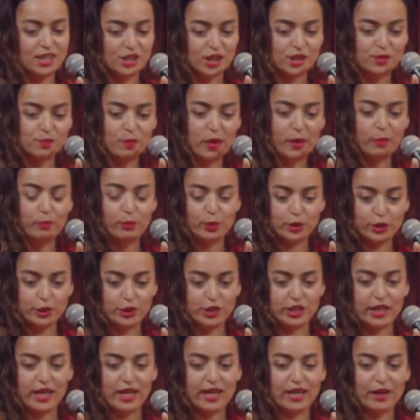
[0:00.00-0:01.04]
by
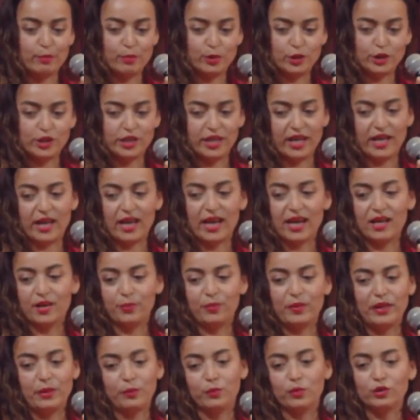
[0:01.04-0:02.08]
pushing and pushing, and
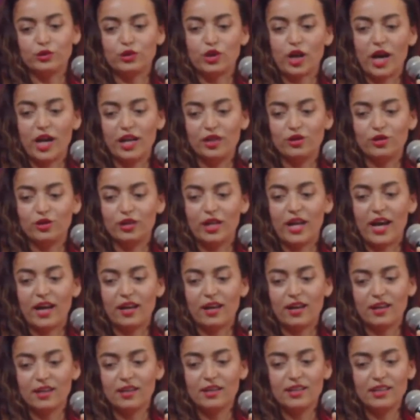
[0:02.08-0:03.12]
people try to like
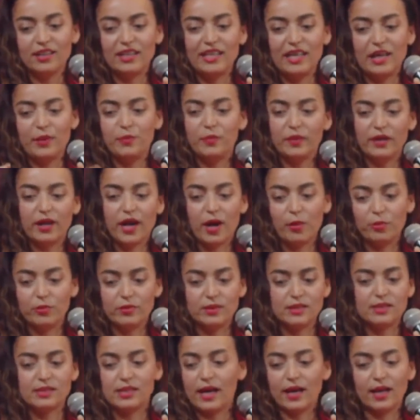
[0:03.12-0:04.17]
keep it up with
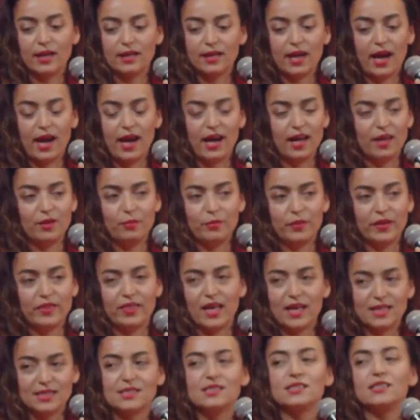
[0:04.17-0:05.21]
secondhand, but
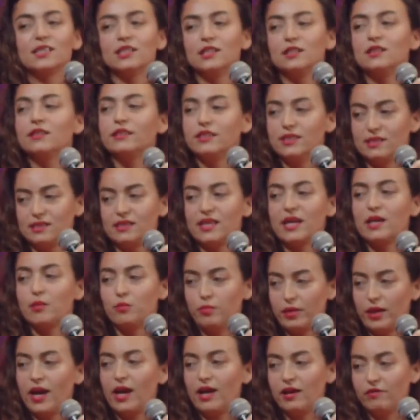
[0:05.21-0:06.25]
that's still the same
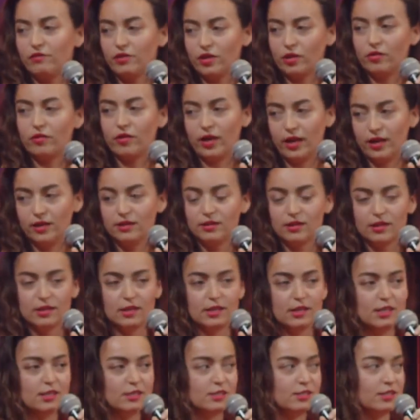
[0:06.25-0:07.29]
behavior, right?
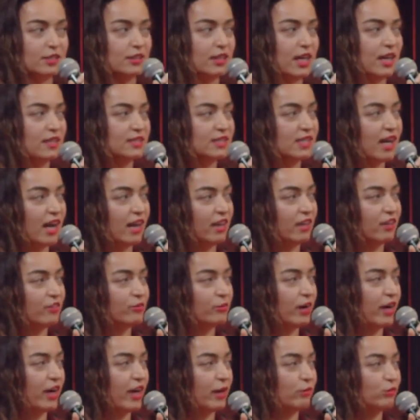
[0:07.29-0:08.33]
So that's kind of
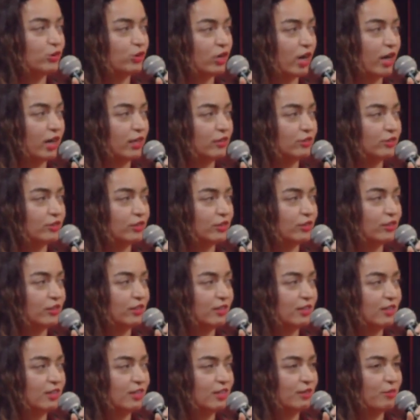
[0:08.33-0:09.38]
why I'm trying to
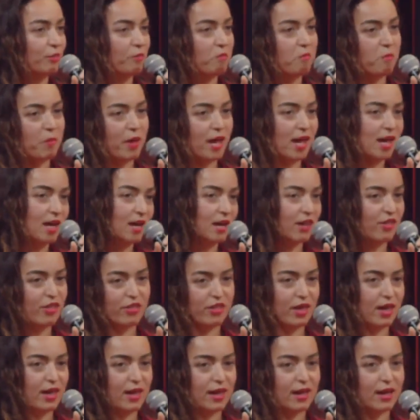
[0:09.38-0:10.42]
make a
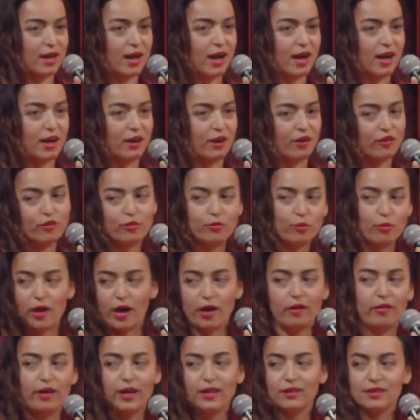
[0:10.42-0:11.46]
thing out of
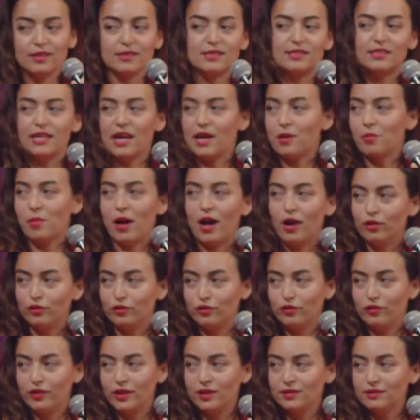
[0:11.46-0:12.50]
wearing the same
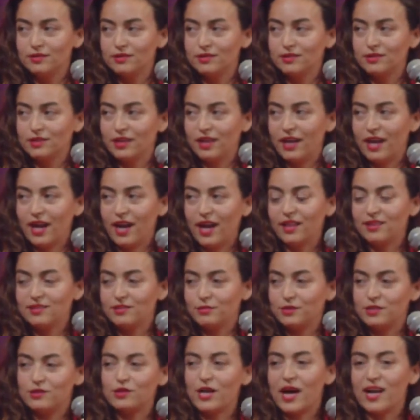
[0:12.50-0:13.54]
outfit
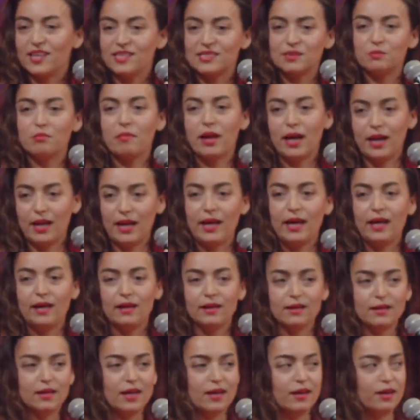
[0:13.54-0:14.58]
as many
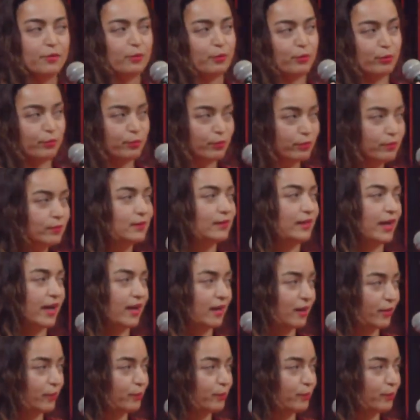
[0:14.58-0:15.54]
like